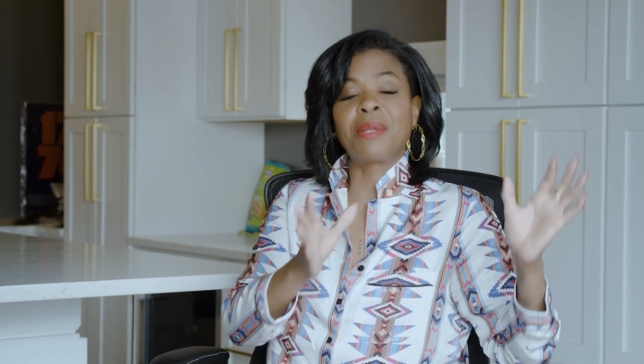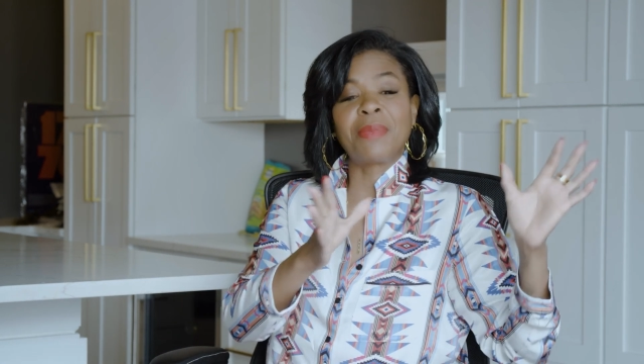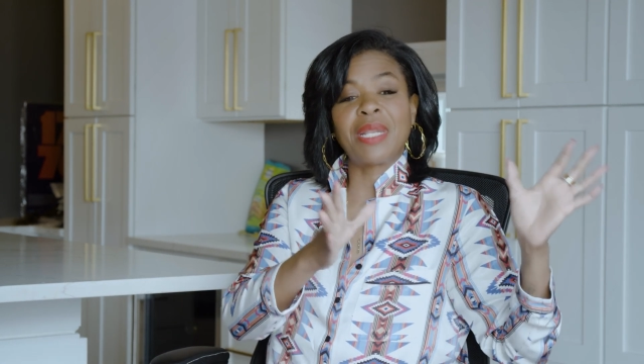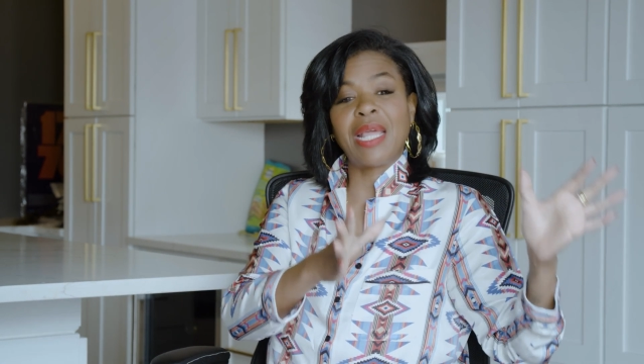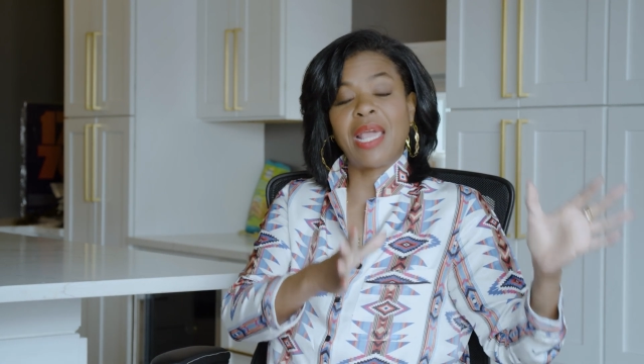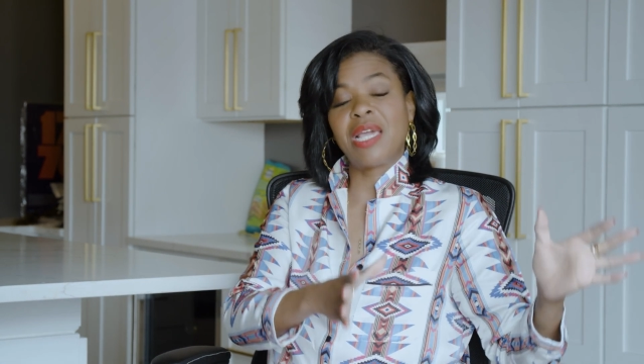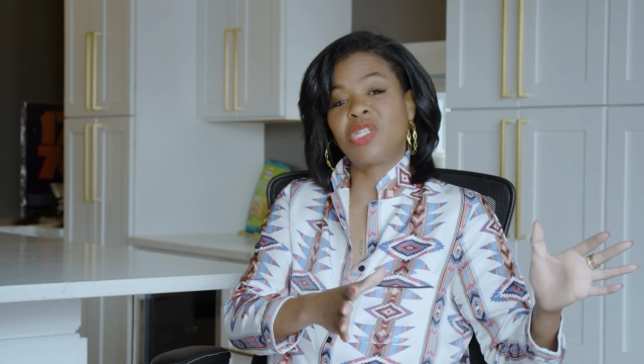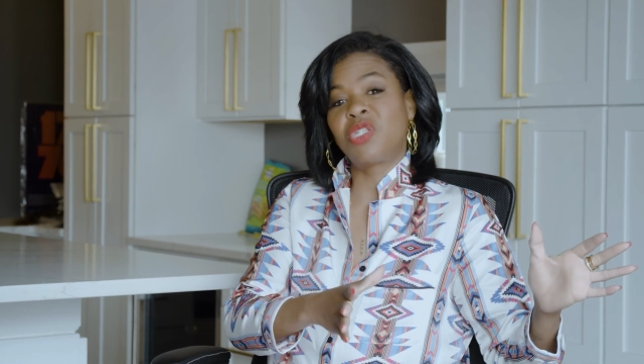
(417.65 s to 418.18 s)
I'm in
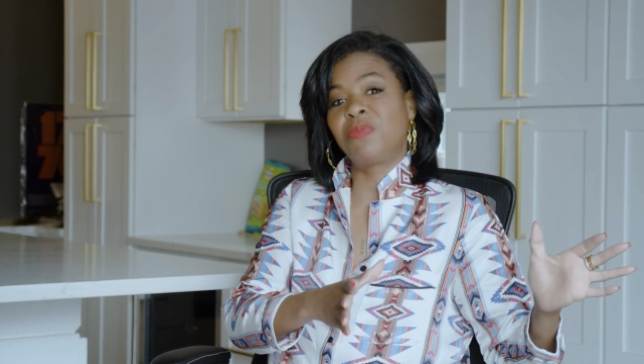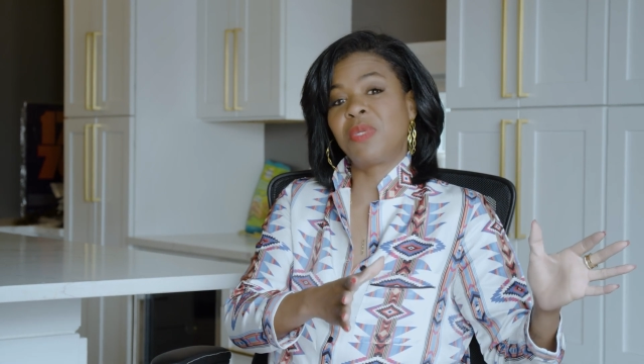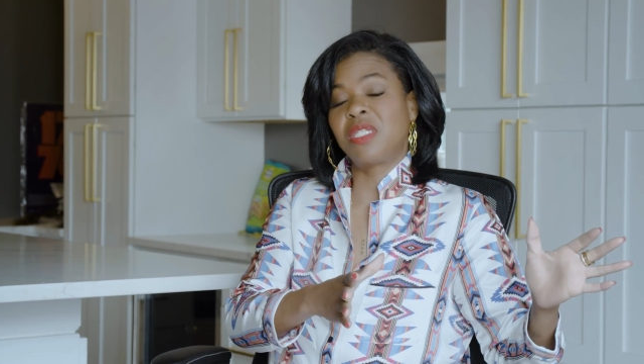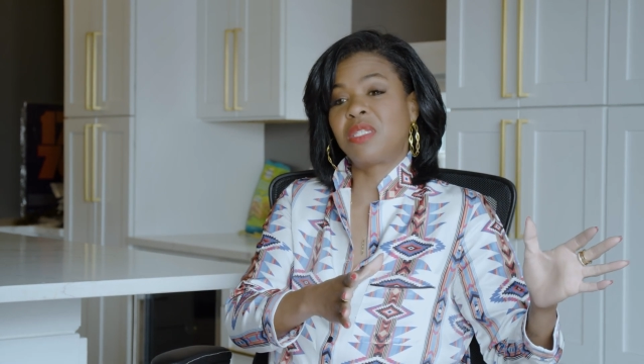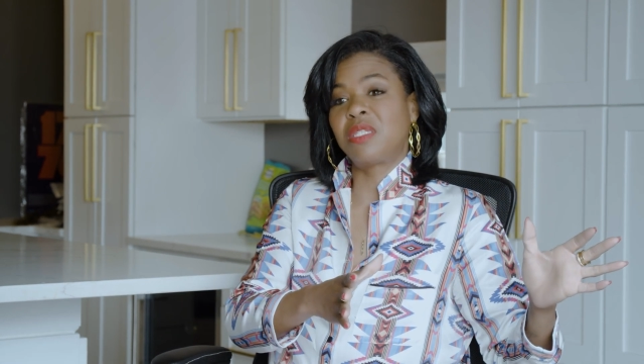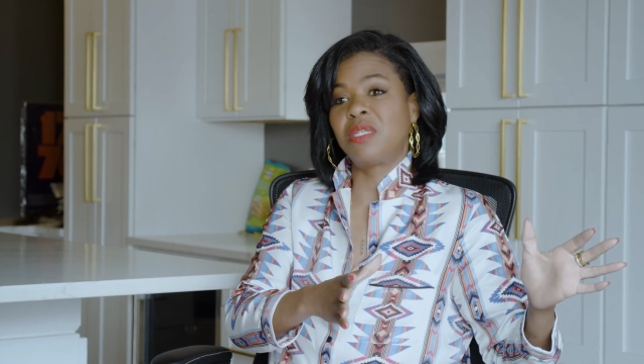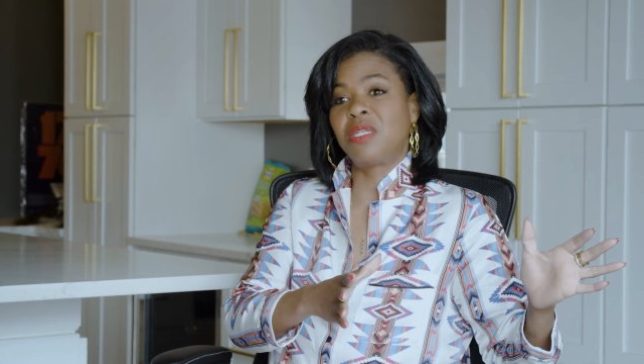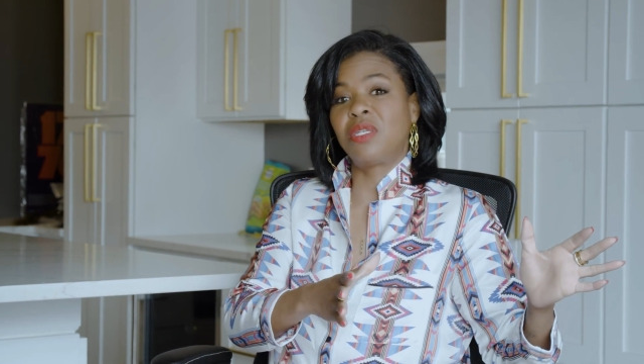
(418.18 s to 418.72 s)

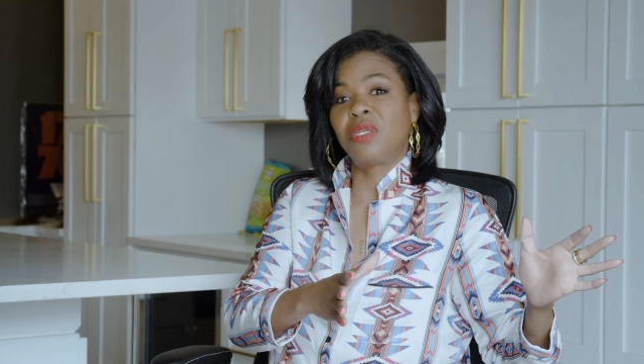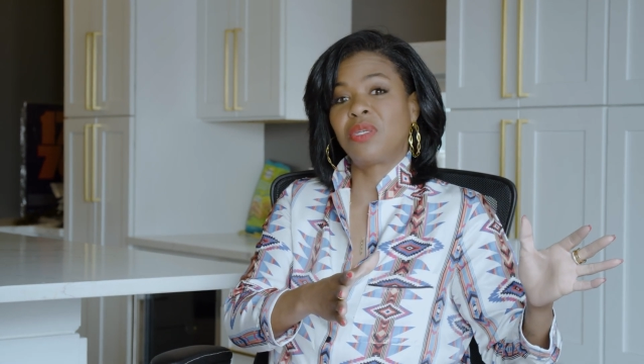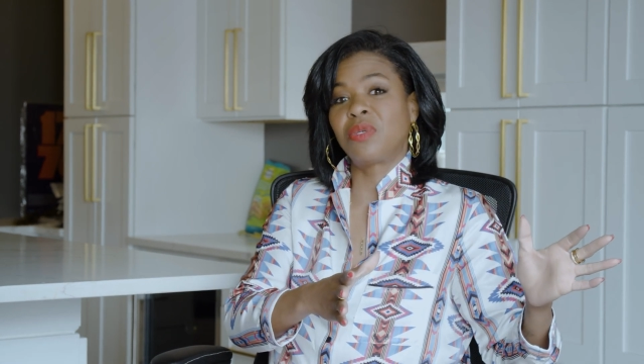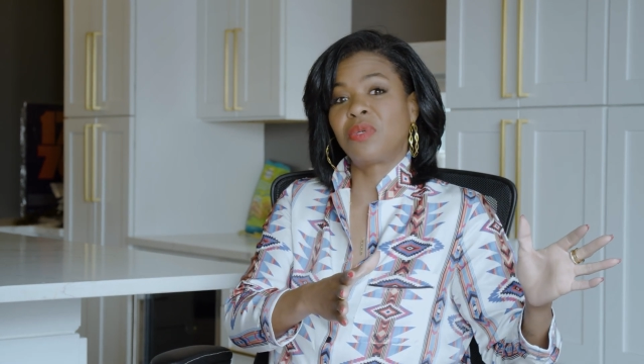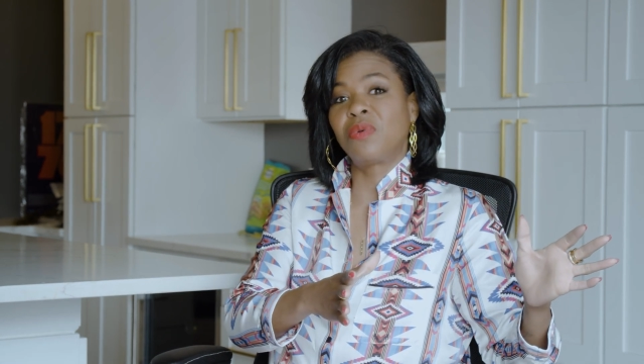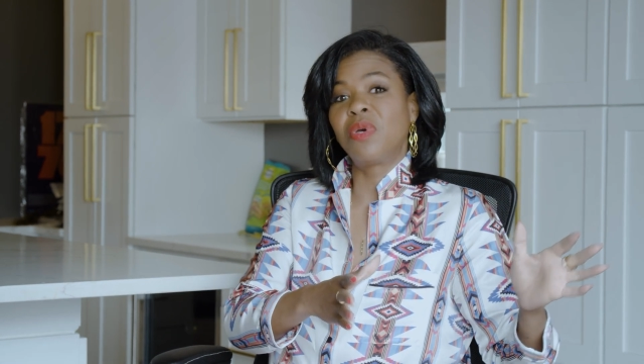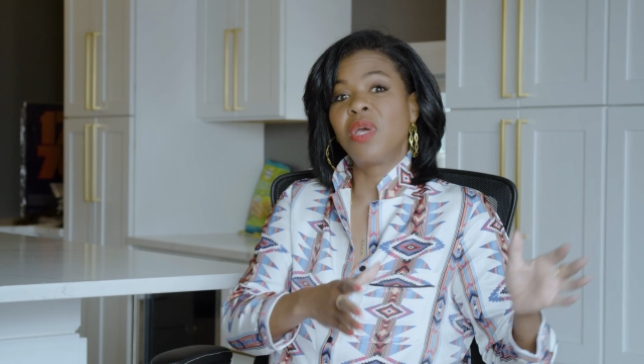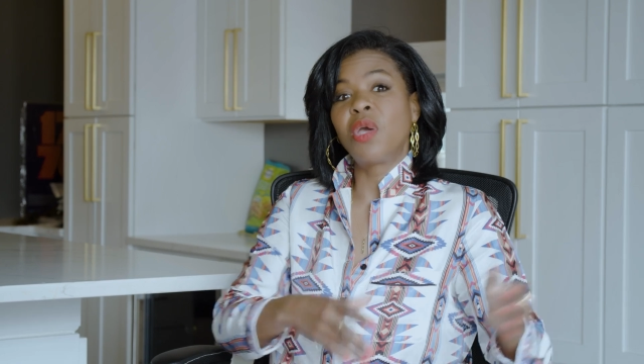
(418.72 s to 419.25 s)

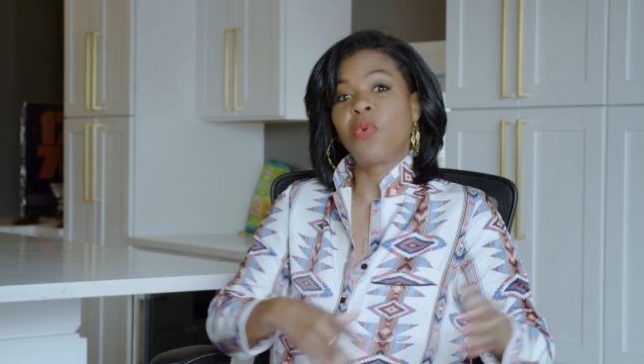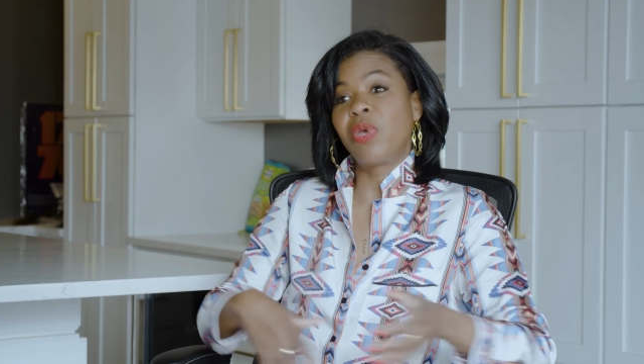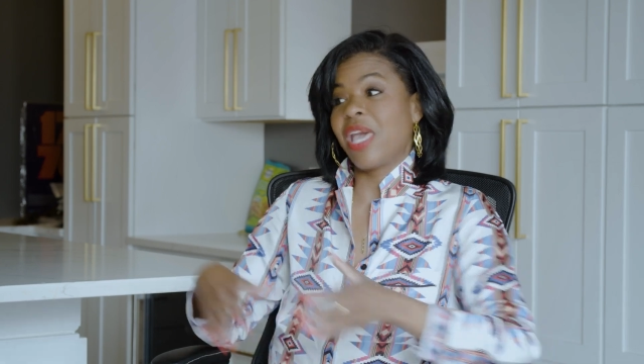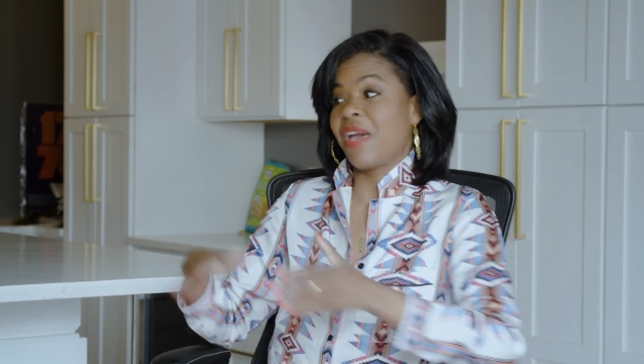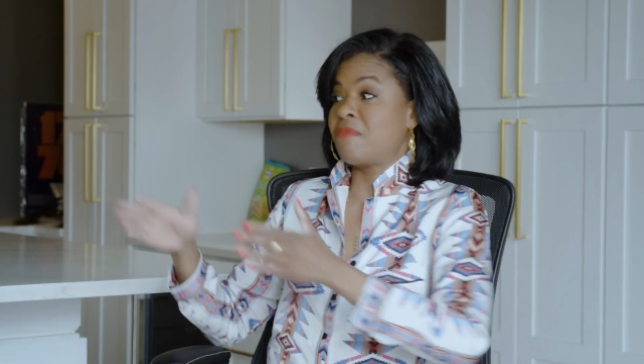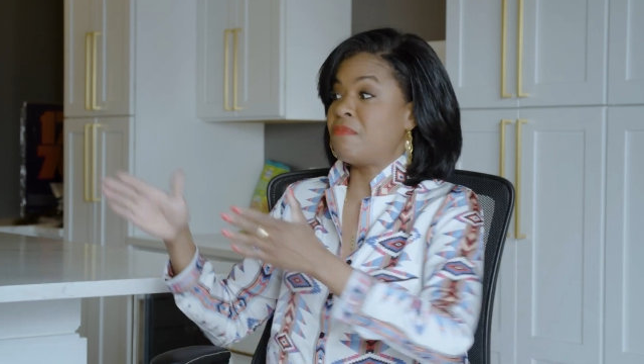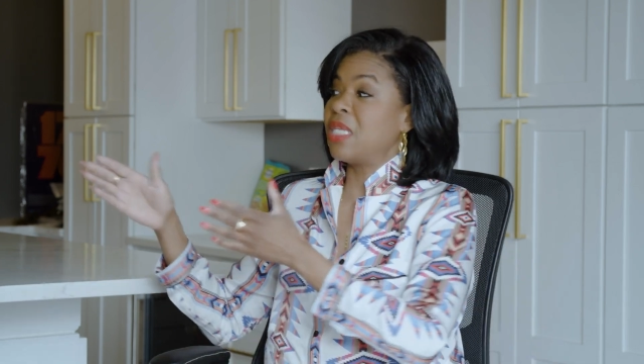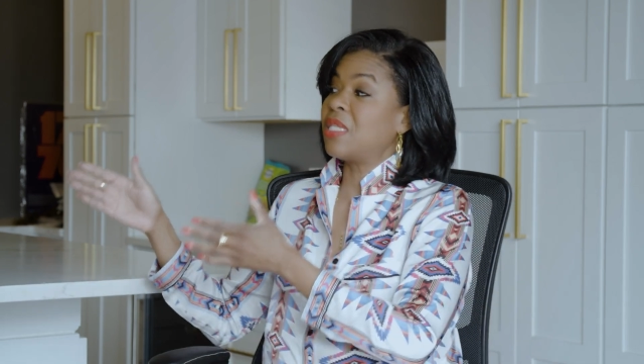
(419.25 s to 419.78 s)
HBCU. We
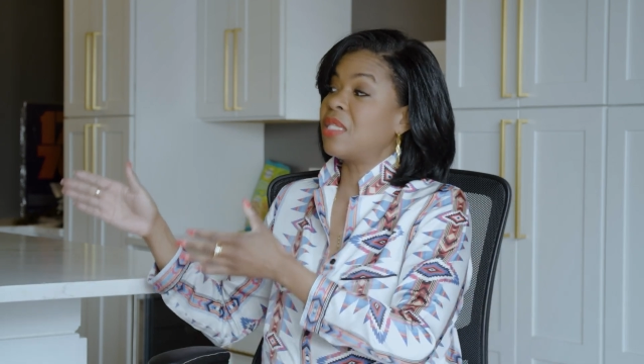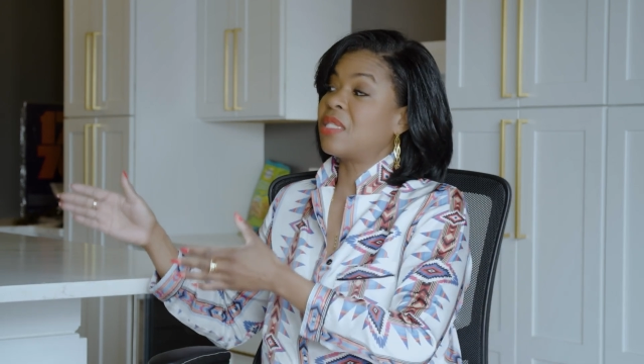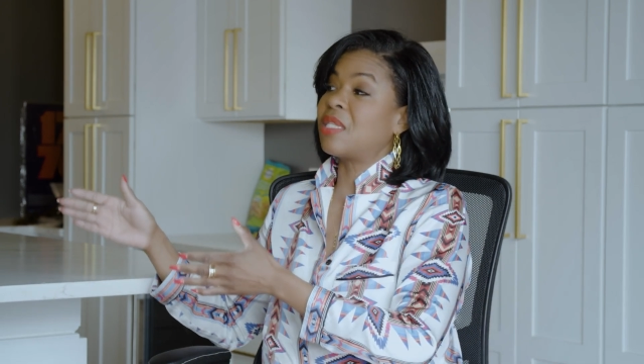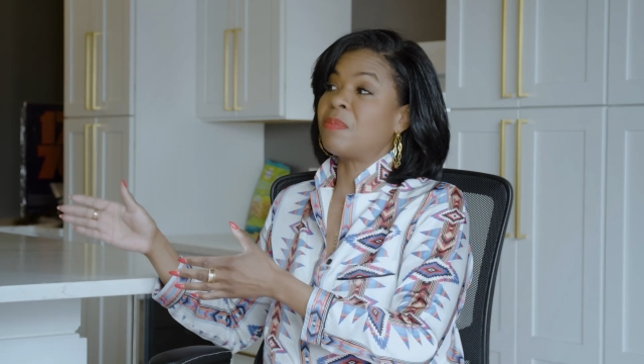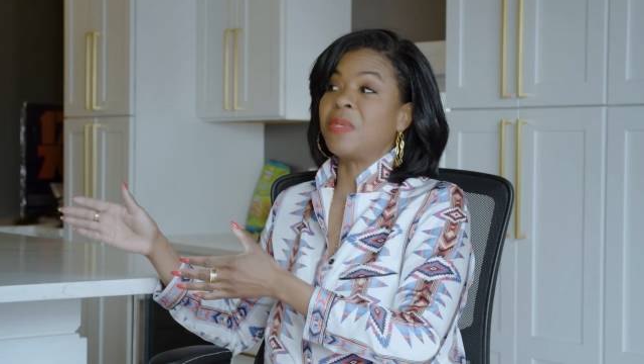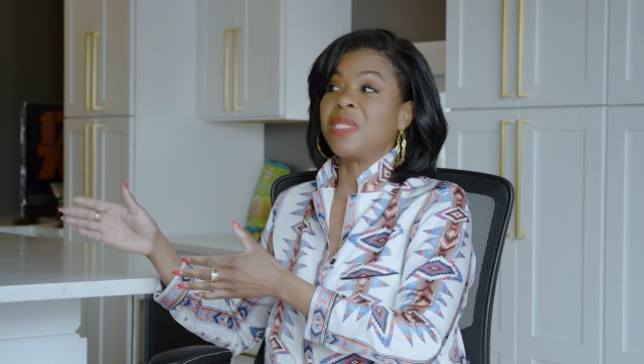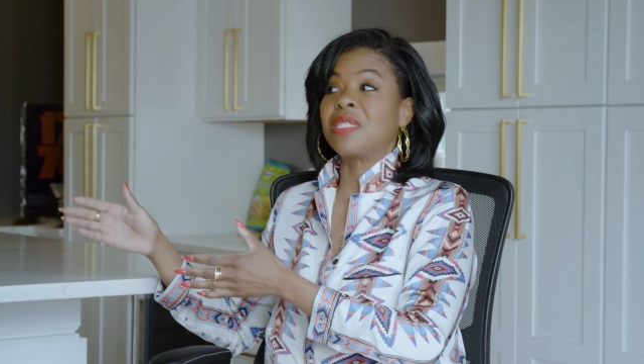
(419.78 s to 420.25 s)
have Mississippi